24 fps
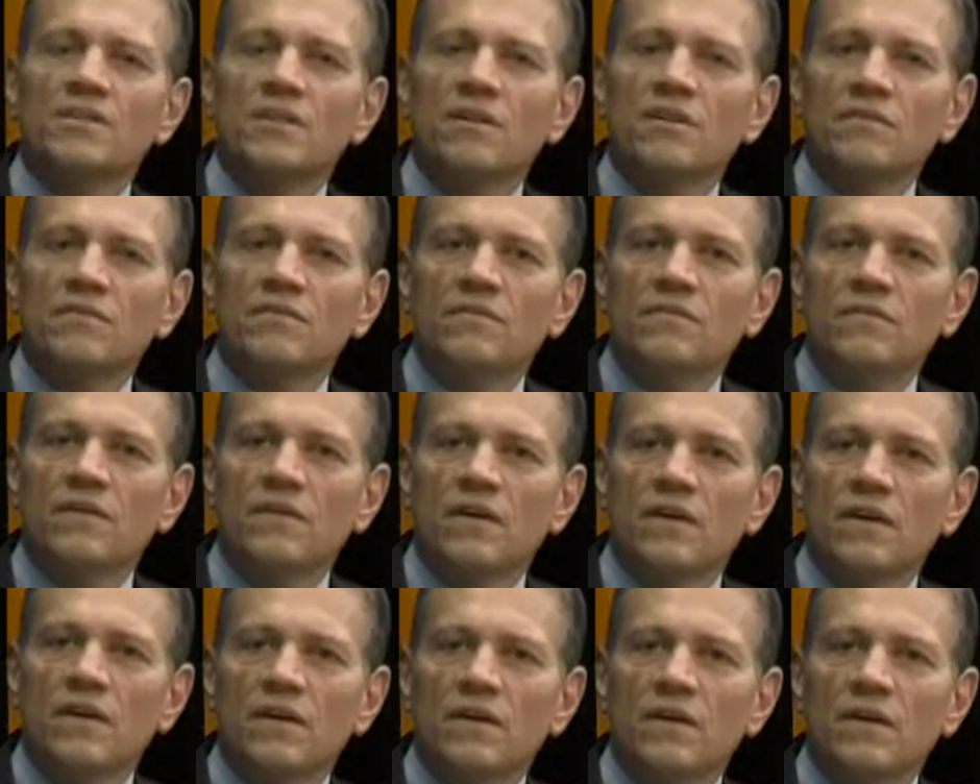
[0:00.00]

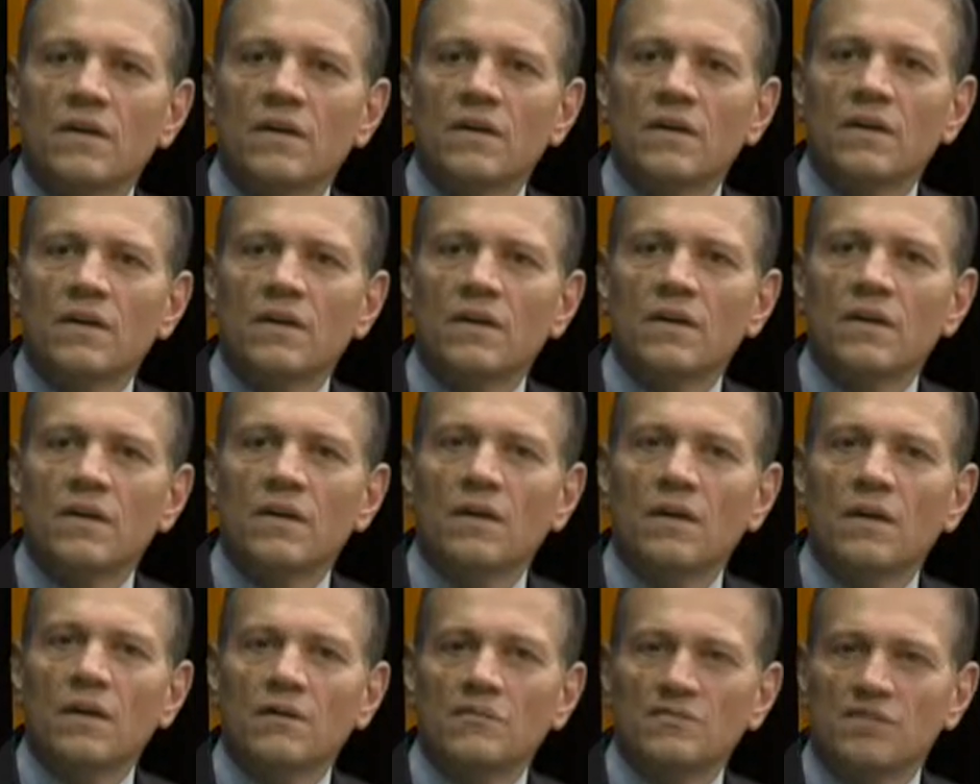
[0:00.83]
of
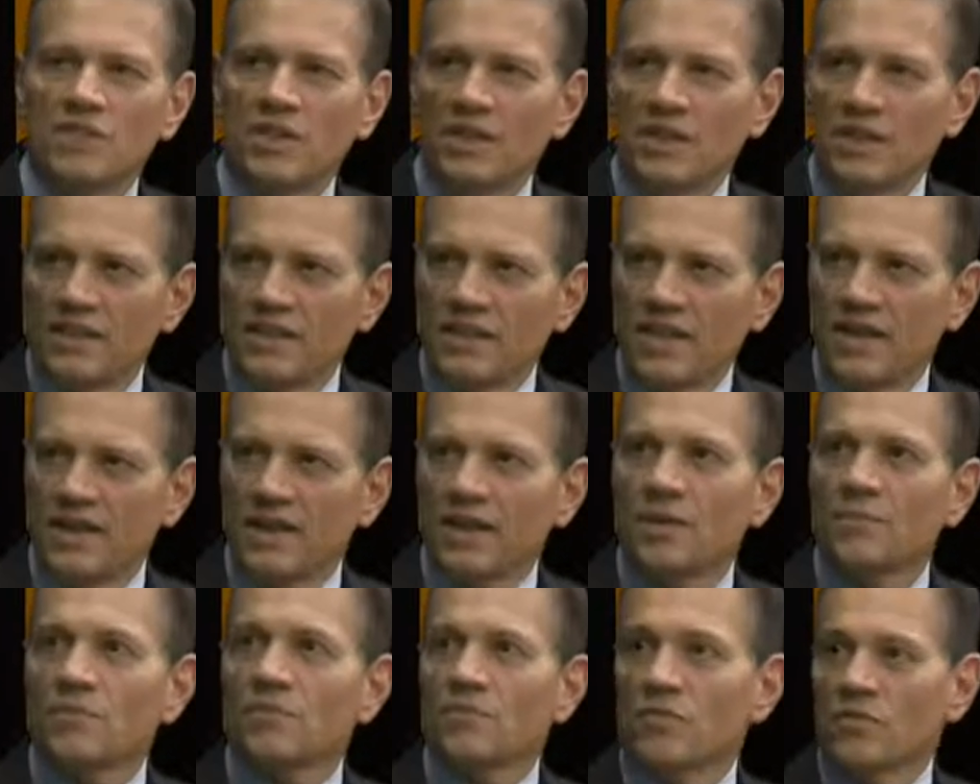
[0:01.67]
setting that
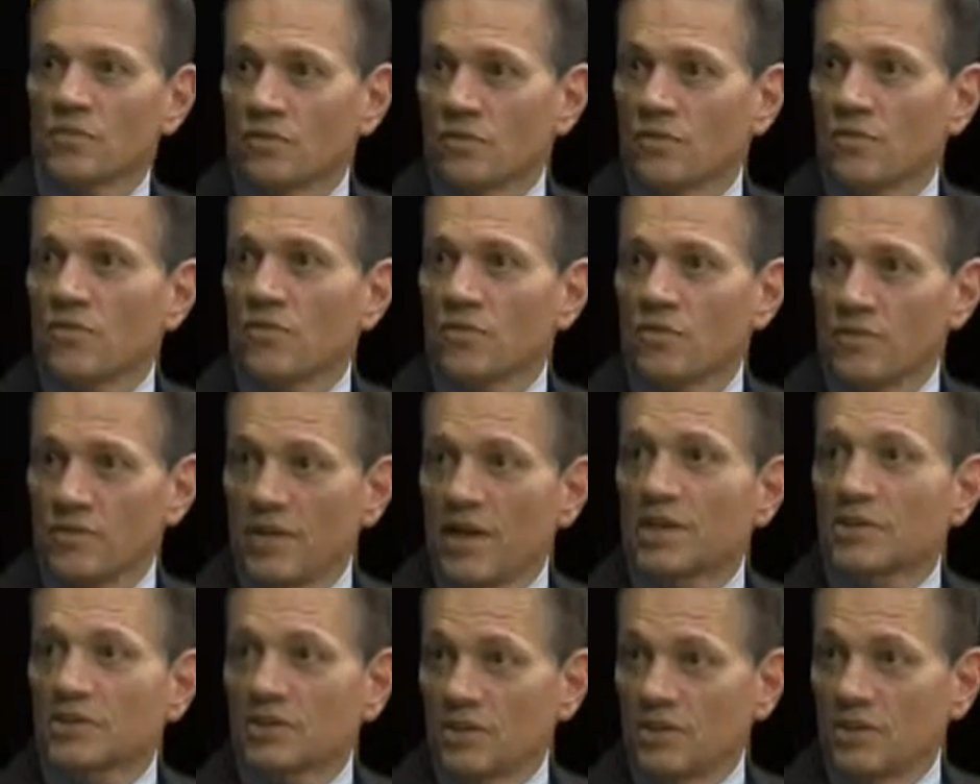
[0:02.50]
up for
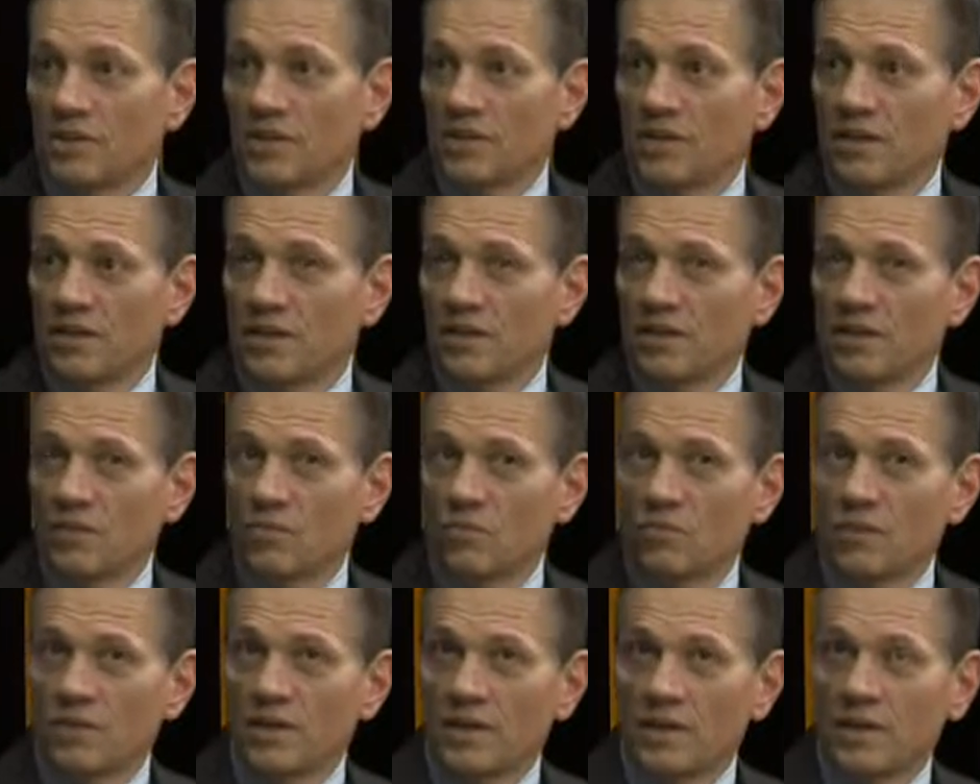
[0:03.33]
next,
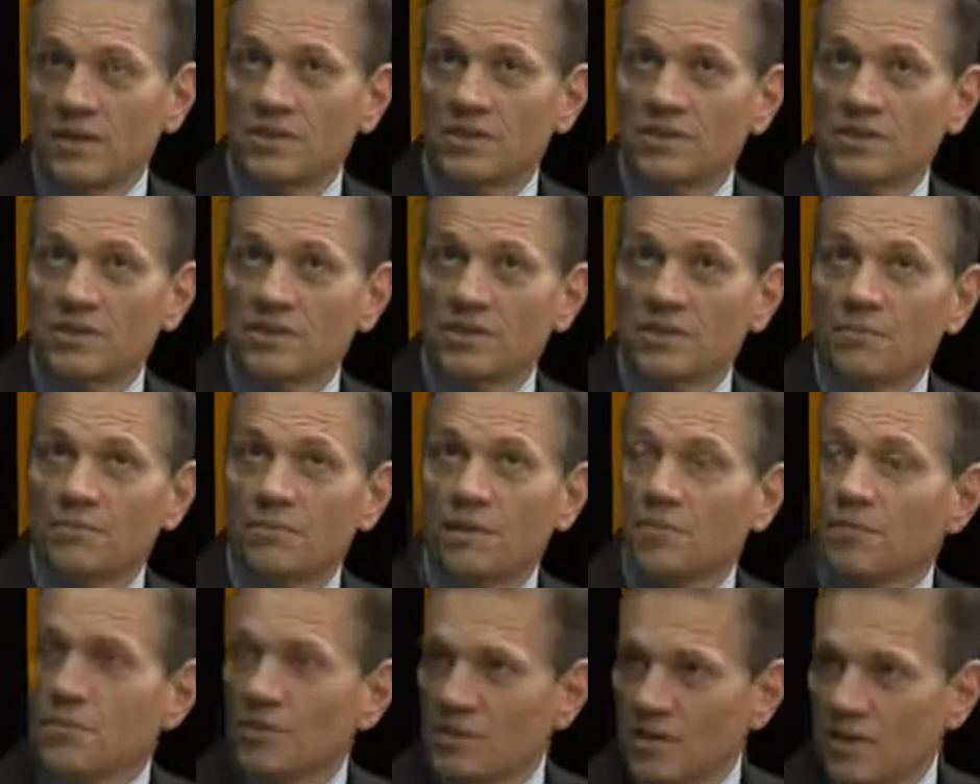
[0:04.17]
I guess it's
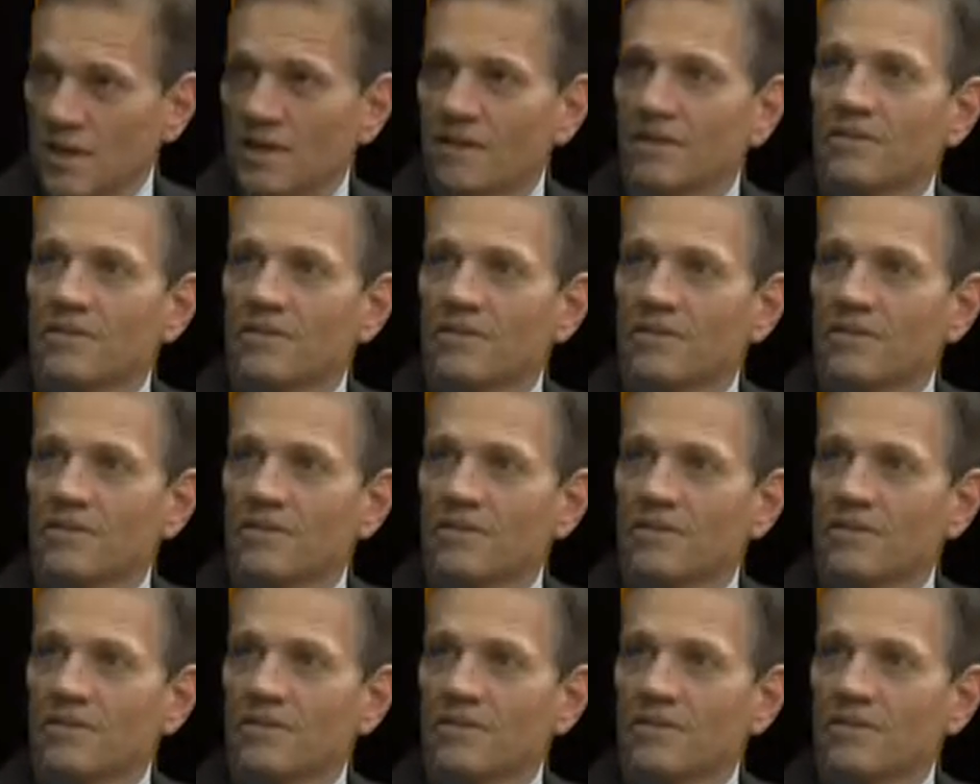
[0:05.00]
September 10th.